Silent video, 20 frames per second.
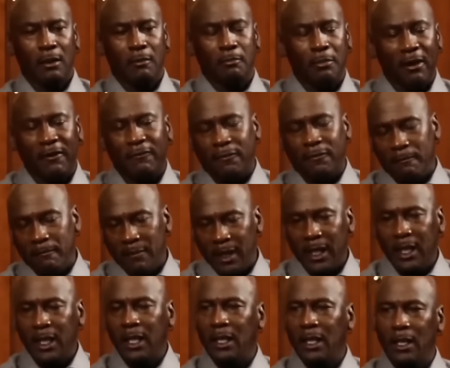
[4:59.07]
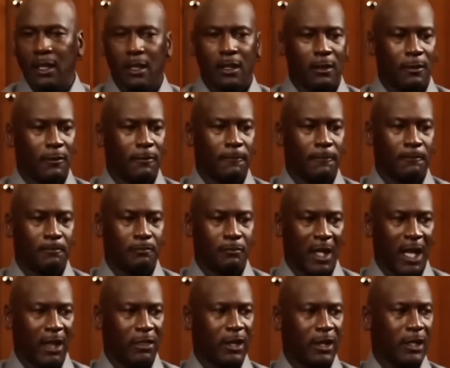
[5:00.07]
But for me,
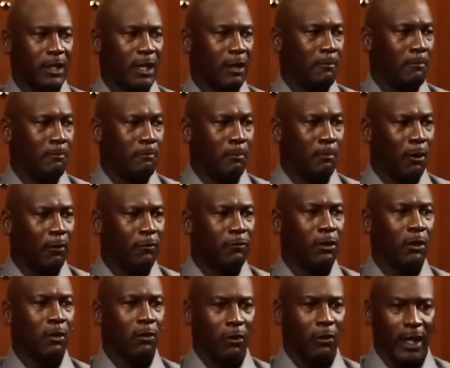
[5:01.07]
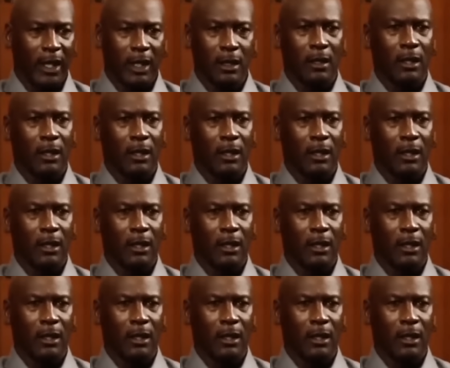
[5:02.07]
I think they're both great.